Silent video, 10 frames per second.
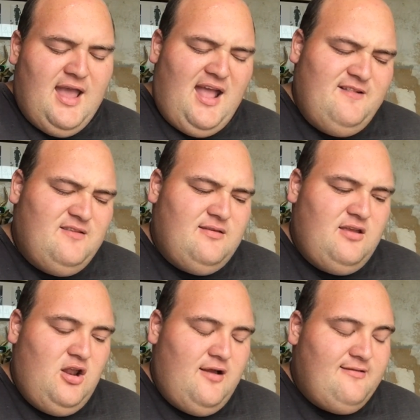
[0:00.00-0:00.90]
And,
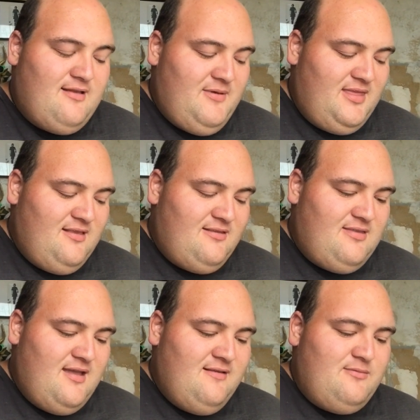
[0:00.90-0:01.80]
you know, some of these
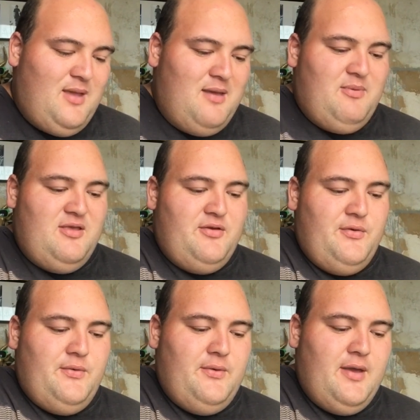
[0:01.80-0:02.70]
things may be
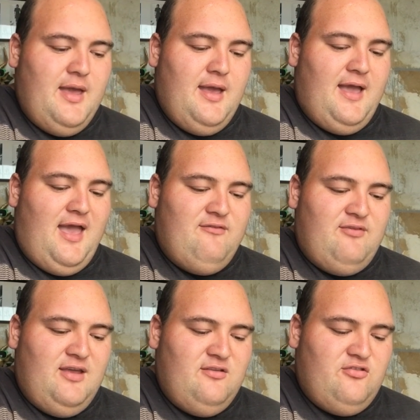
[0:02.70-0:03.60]
you
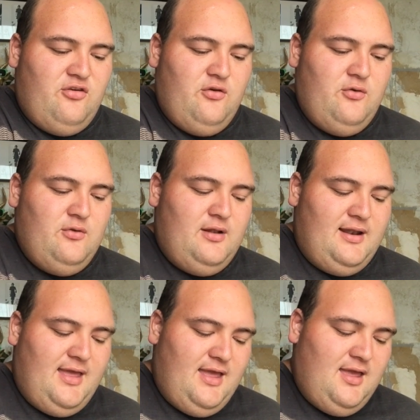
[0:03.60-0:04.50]
having to
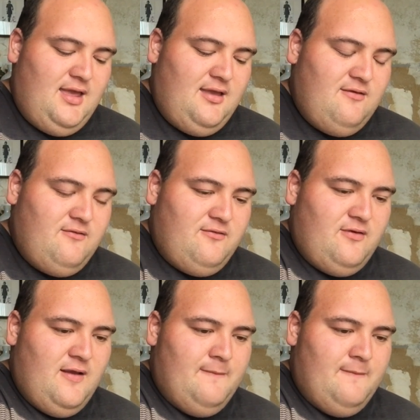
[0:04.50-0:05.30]
leave